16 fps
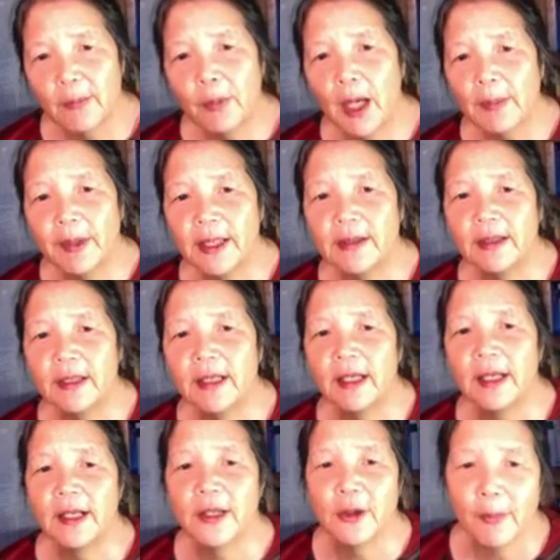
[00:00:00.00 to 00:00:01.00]
probably
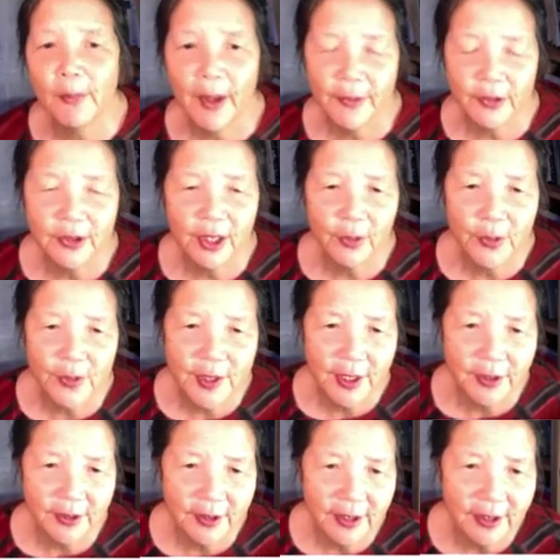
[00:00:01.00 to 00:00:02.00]
their mother knows
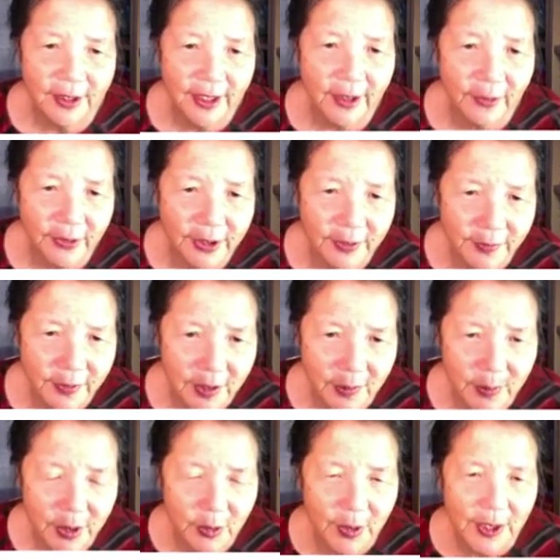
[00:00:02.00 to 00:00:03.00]
how to tell the difference
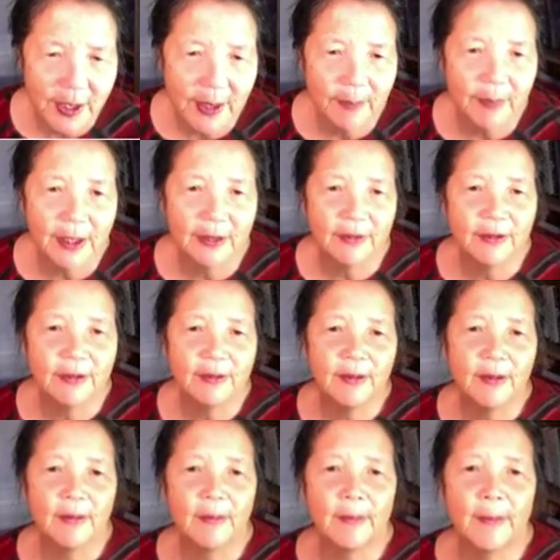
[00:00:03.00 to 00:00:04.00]
between them, but
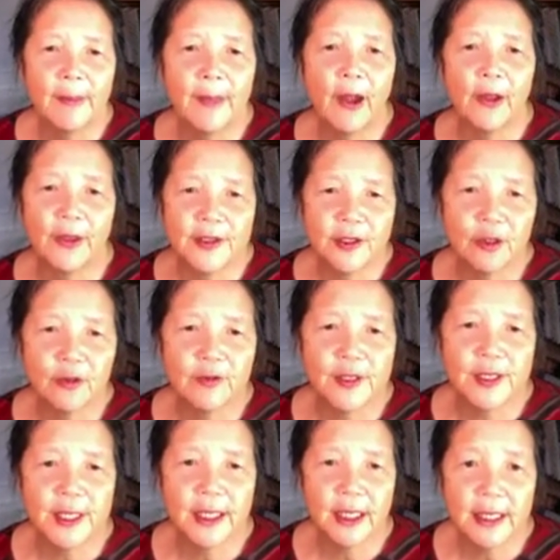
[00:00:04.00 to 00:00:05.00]
on the
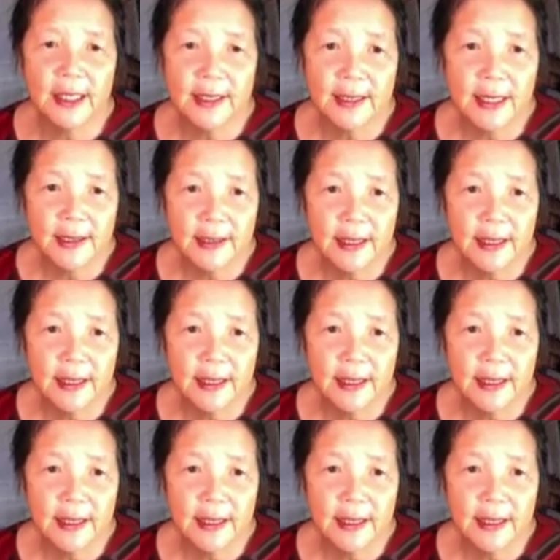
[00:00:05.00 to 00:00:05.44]
surface at least they